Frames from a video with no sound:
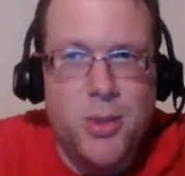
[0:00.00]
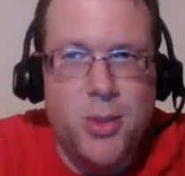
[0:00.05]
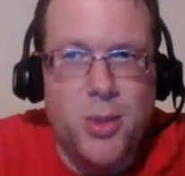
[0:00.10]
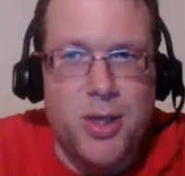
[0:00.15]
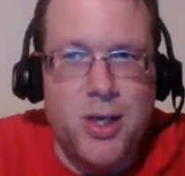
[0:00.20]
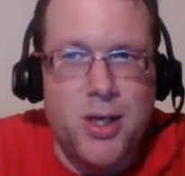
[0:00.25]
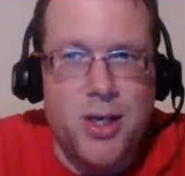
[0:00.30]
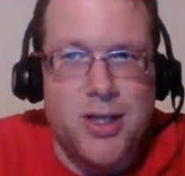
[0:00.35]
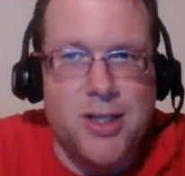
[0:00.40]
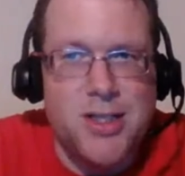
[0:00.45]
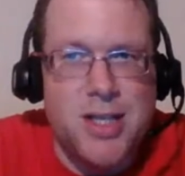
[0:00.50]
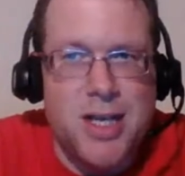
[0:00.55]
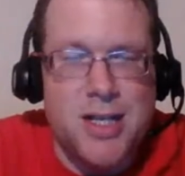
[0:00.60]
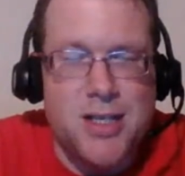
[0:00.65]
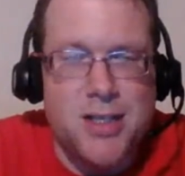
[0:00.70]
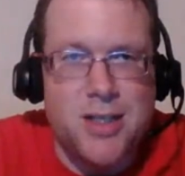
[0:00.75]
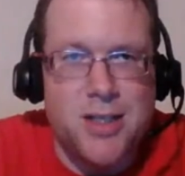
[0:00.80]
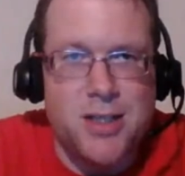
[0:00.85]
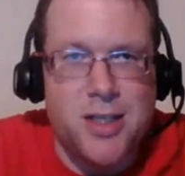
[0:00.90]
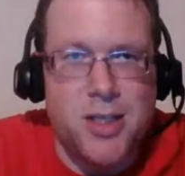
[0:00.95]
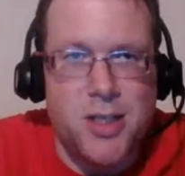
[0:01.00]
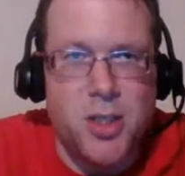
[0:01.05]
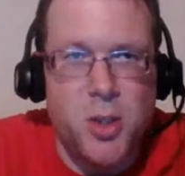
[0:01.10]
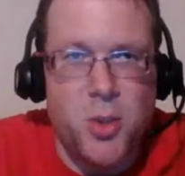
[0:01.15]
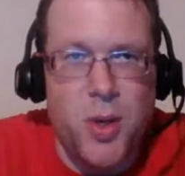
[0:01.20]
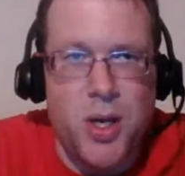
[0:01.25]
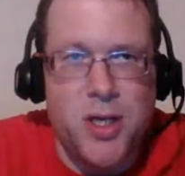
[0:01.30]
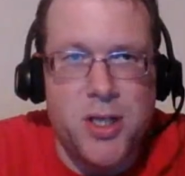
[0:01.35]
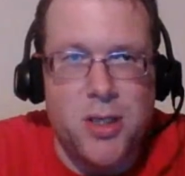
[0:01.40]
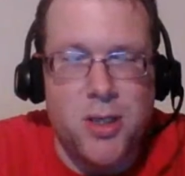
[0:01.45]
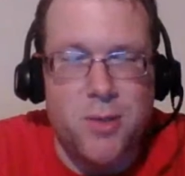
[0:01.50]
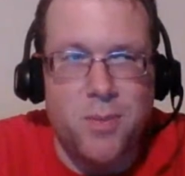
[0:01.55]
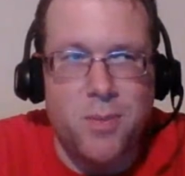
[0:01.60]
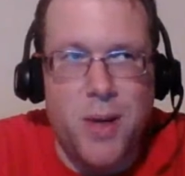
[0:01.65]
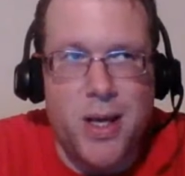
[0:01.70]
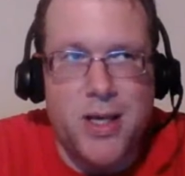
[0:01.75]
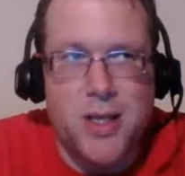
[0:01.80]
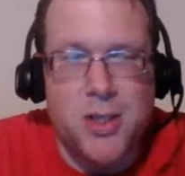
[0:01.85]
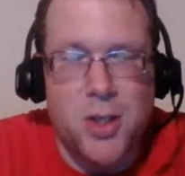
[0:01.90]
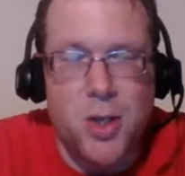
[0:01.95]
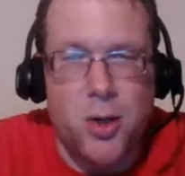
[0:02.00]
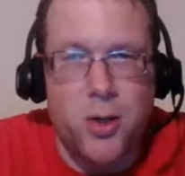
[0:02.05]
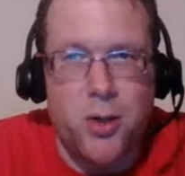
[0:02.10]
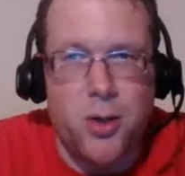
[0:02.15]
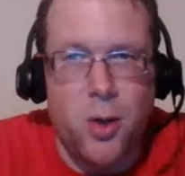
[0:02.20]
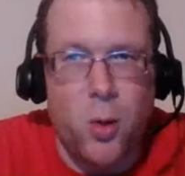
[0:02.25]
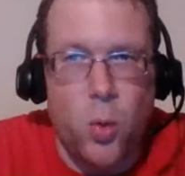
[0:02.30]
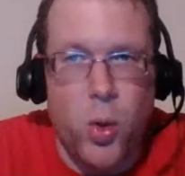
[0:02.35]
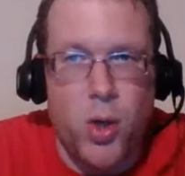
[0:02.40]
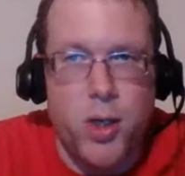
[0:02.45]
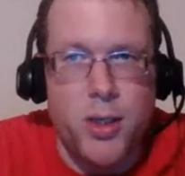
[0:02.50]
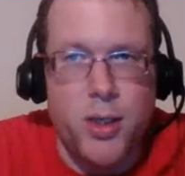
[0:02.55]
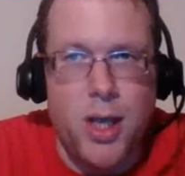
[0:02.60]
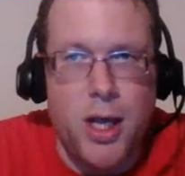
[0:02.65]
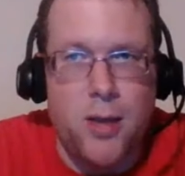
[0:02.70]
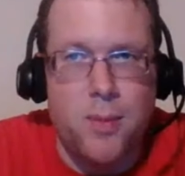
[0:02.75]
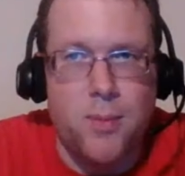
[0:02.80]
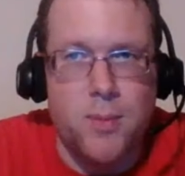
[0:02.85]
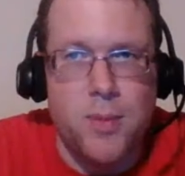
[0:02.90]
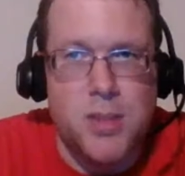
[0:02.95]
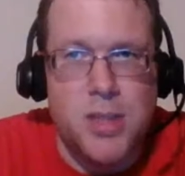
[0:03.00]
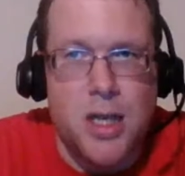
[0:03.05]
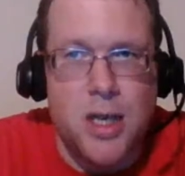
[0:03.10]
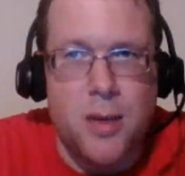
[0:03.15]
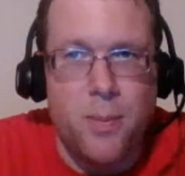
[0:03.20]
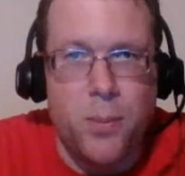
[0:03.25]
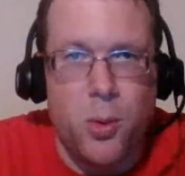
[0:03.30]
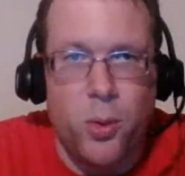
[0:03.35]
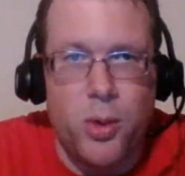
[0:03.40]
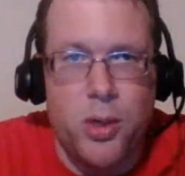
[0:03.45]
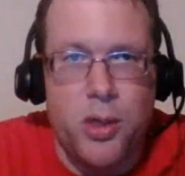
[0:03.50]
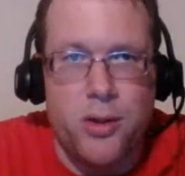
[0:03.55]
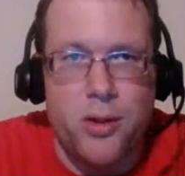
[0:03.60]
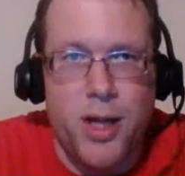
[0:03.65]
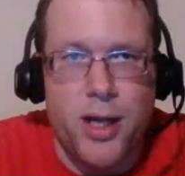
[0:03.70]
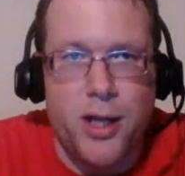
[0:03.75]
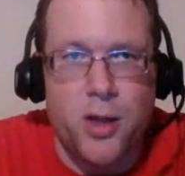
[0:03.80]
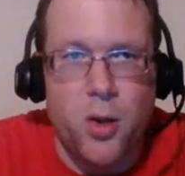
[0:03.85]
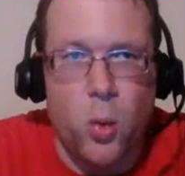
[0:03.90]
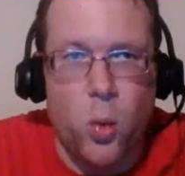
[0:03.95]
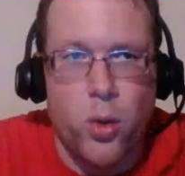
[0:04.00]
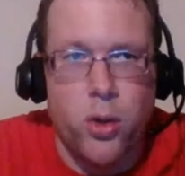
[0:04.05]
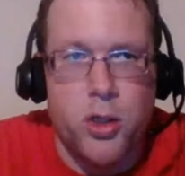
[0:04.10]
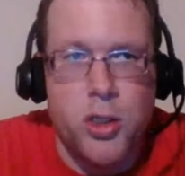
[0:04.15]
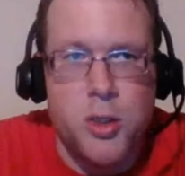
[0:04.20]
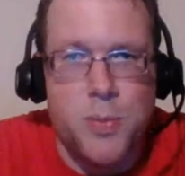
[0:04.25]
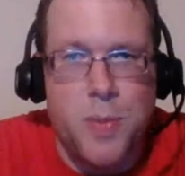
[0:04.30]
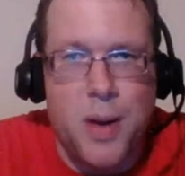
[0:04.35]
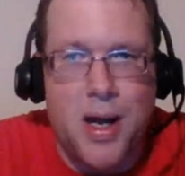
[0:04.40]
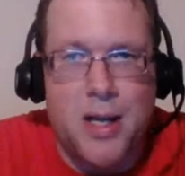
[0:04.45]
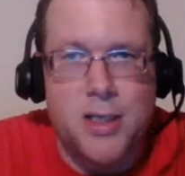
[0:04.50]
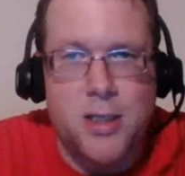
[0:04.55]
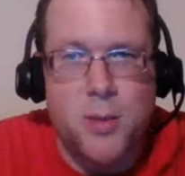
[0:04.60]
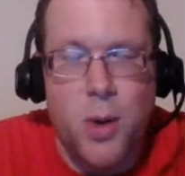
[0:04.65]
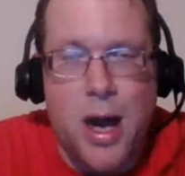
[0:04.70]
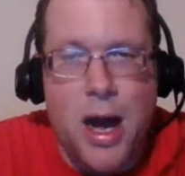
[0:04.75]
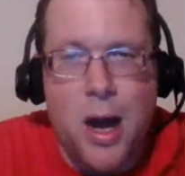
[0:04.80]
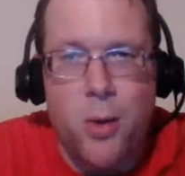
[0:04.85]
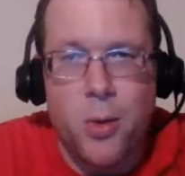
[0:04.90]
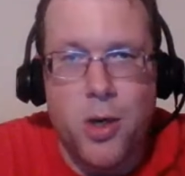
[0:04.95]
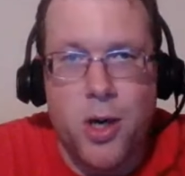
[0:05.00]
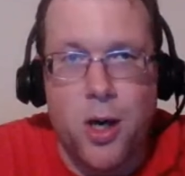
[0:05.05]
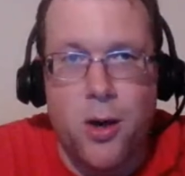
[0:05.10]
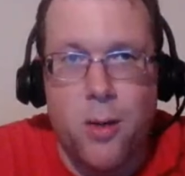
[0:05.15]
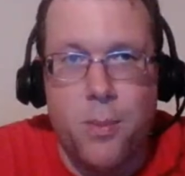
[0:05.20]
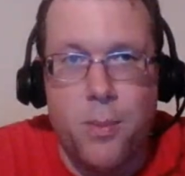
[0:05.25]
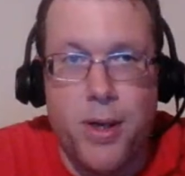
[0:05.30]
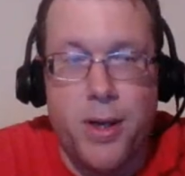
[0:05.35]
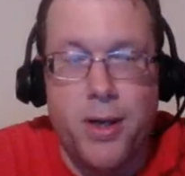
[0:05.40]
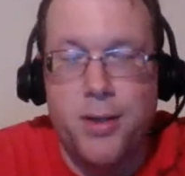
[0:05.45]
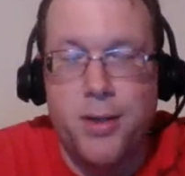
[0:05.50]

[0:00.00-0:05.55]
assess this situation based on a 1-game sample in like the worst possible outcome. But